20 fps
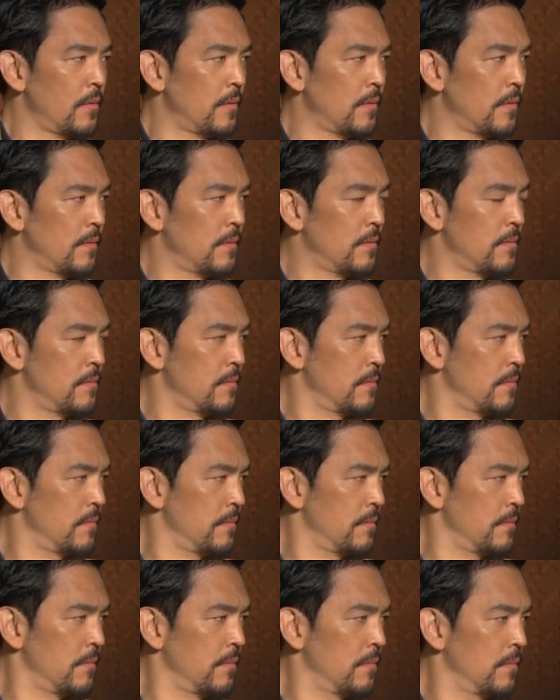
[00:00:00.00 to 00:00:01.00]

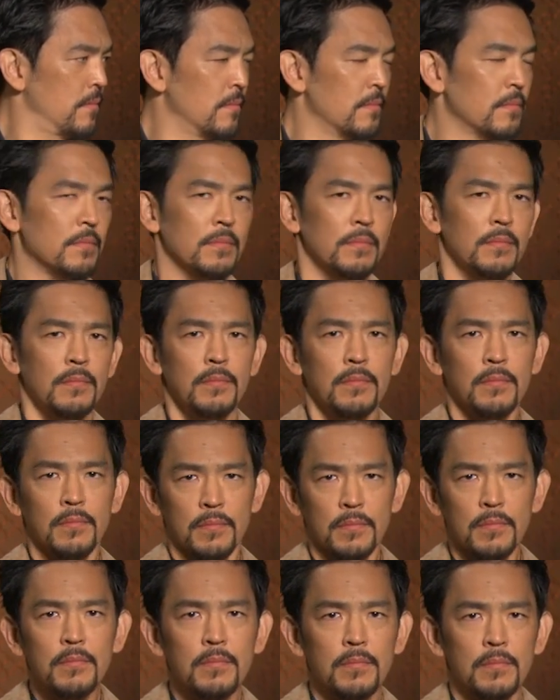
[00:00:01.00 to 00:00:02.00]

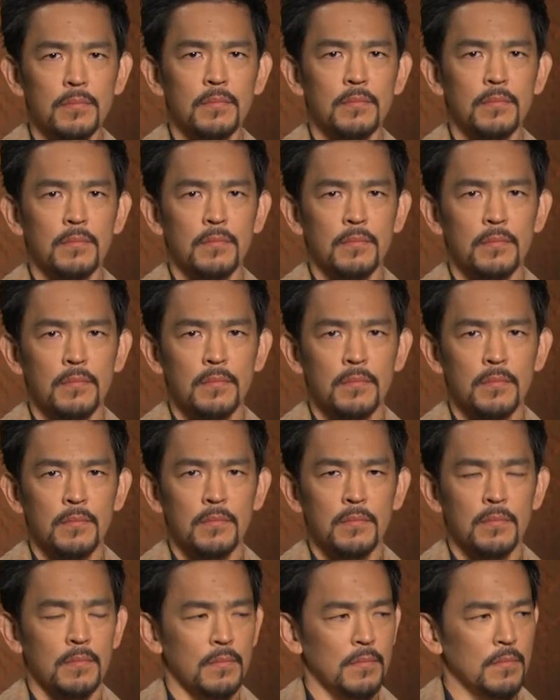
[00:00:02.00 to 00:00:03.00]

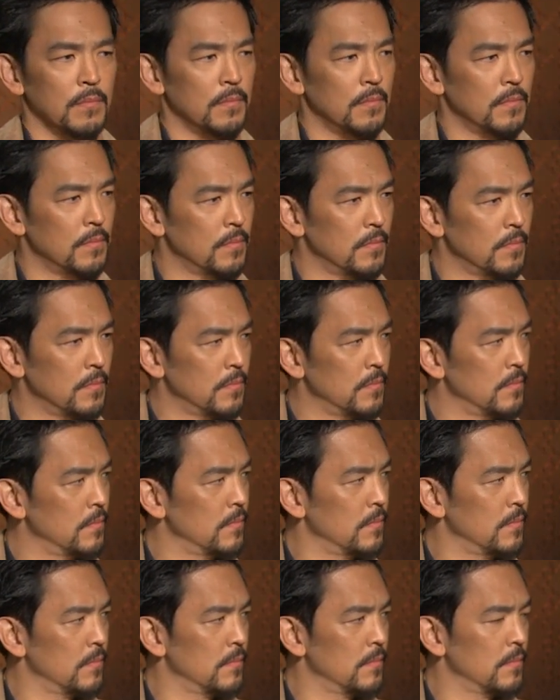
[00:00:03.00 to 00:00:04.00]

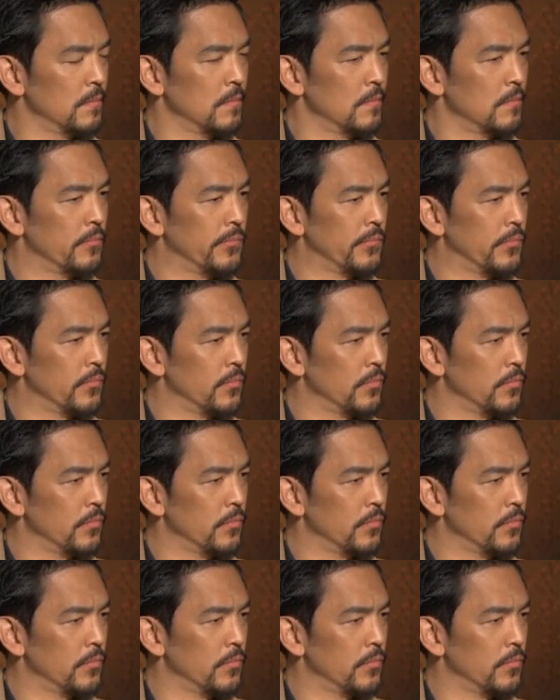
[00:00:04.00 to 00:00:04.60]
No words are spoken by the person on screen.